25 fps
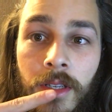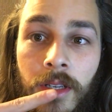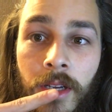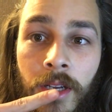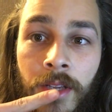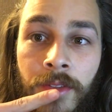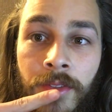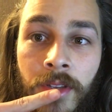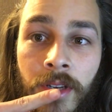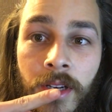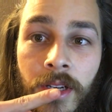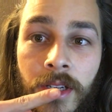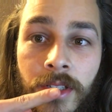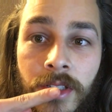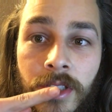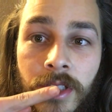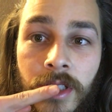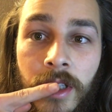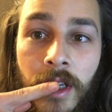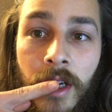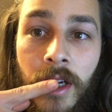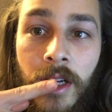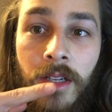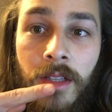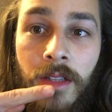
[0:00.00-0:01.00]
and then I just
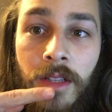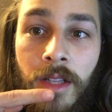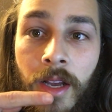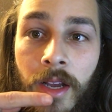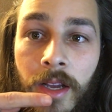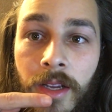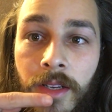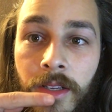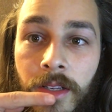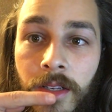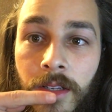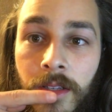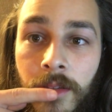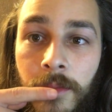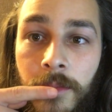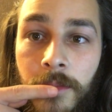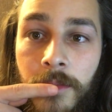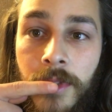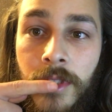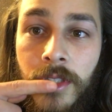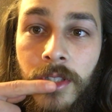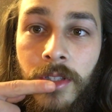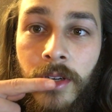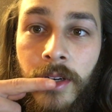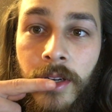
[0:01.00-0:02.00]
kind of lined it up
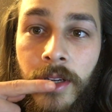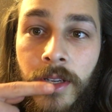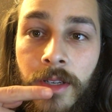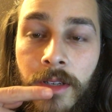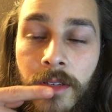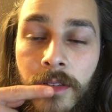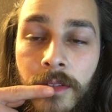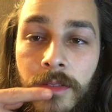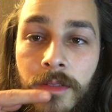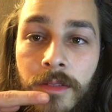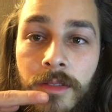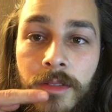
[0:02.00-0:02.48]
straight.